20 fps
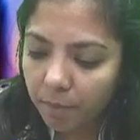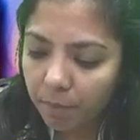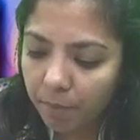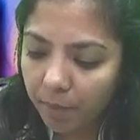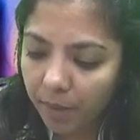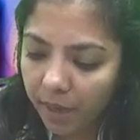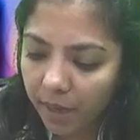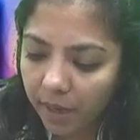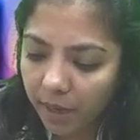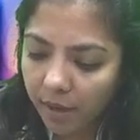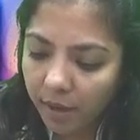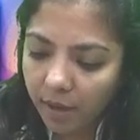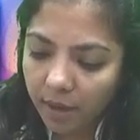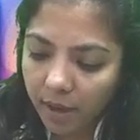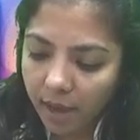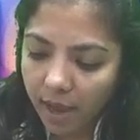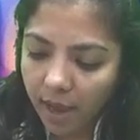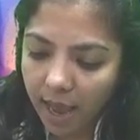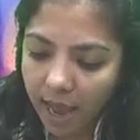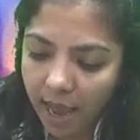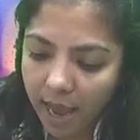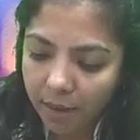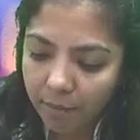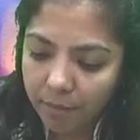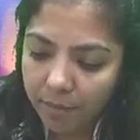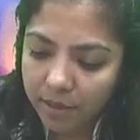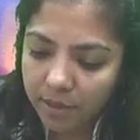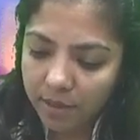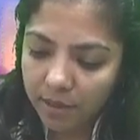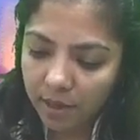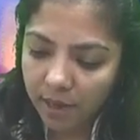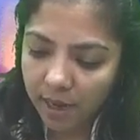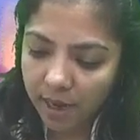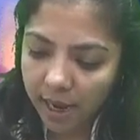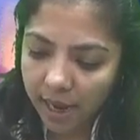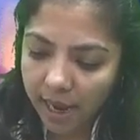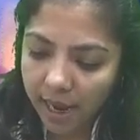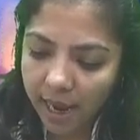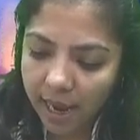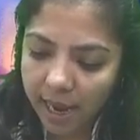P and Mr.
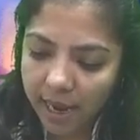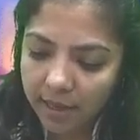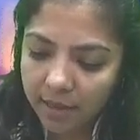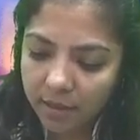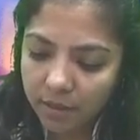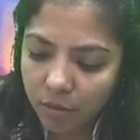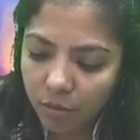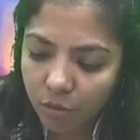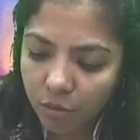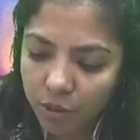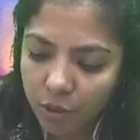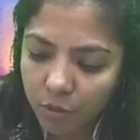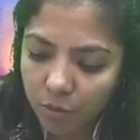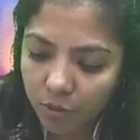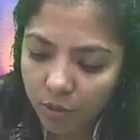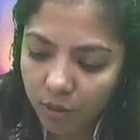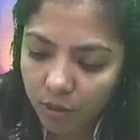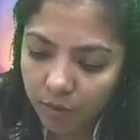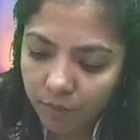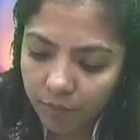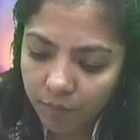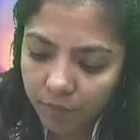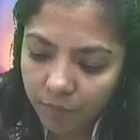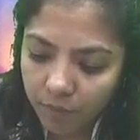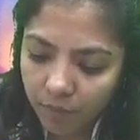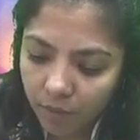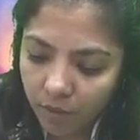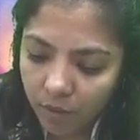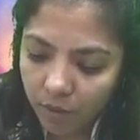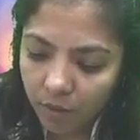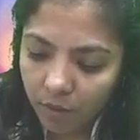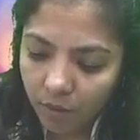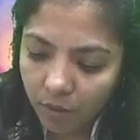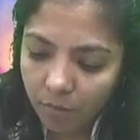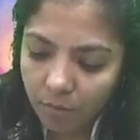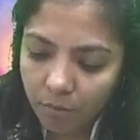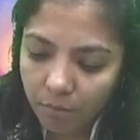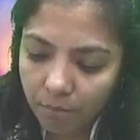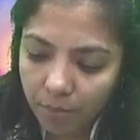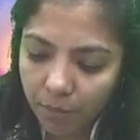A's goods were
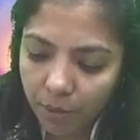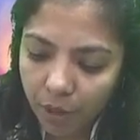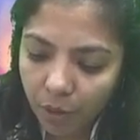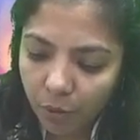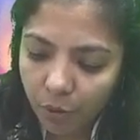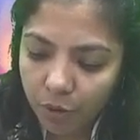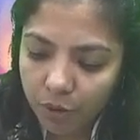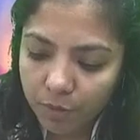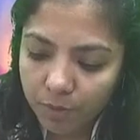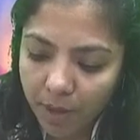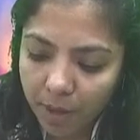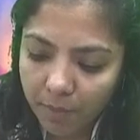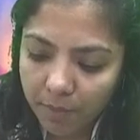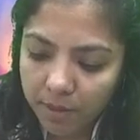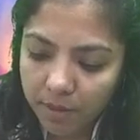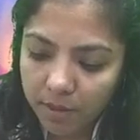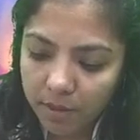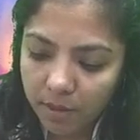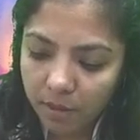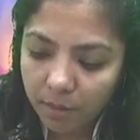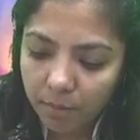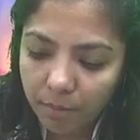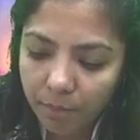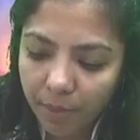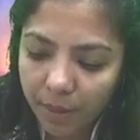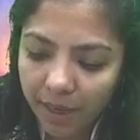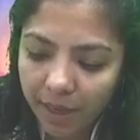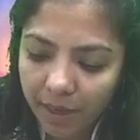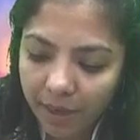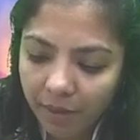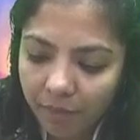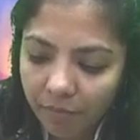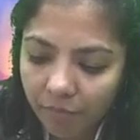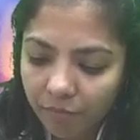produced by Mr. B.